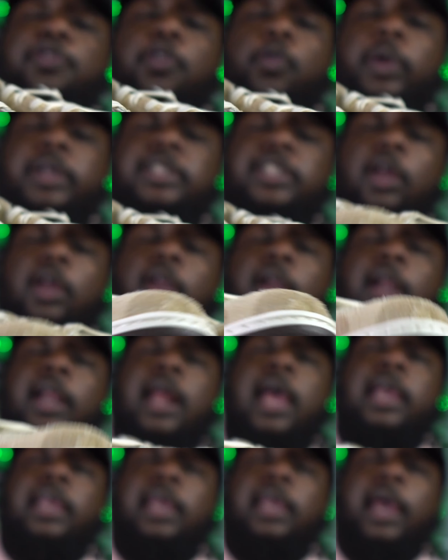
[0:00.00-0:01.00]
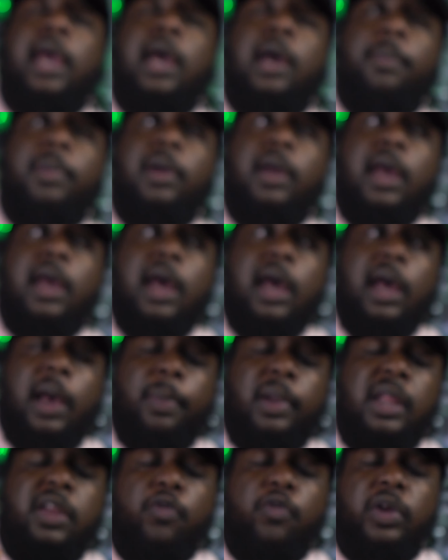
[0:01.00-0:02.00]
for retail on the Nike app. I
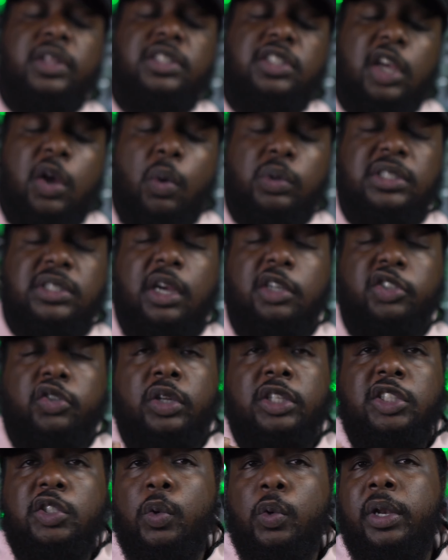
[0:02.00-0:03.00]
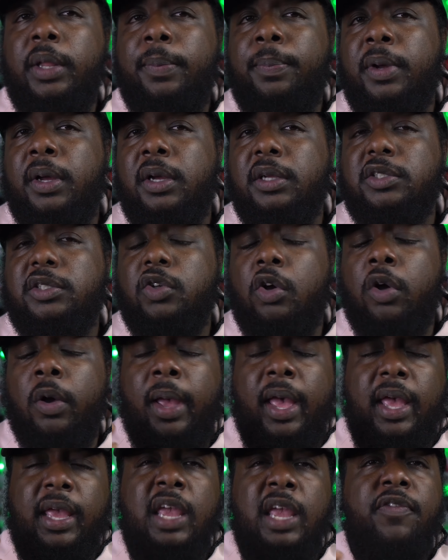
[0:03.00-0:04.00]
believe retail was 120 bucks or
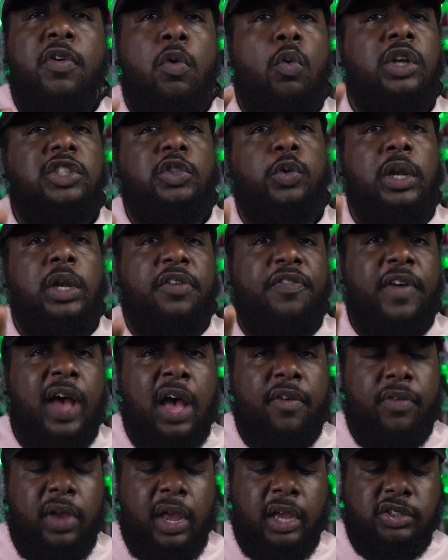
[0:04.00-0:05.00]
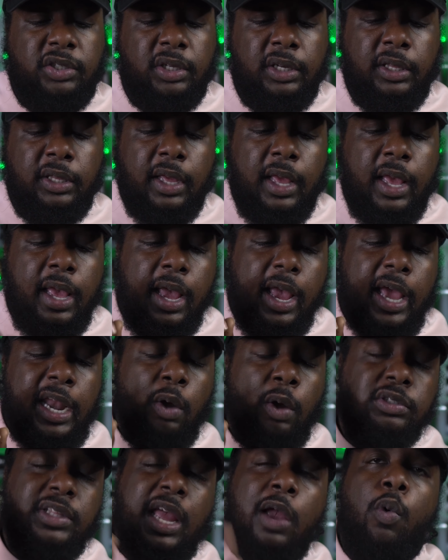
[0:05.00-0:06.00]
even 125 actually. And that
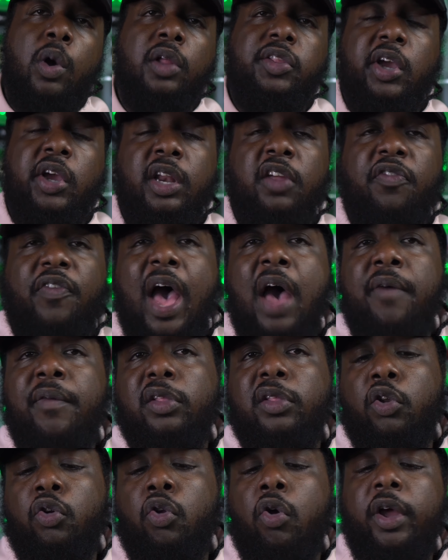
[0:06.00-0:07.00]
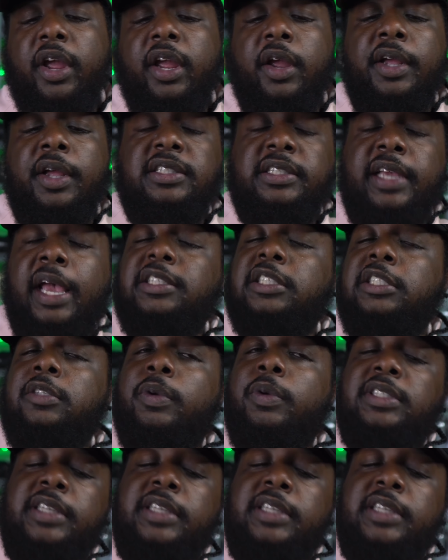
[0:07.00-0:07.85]
was like 135 out the door here in Texas with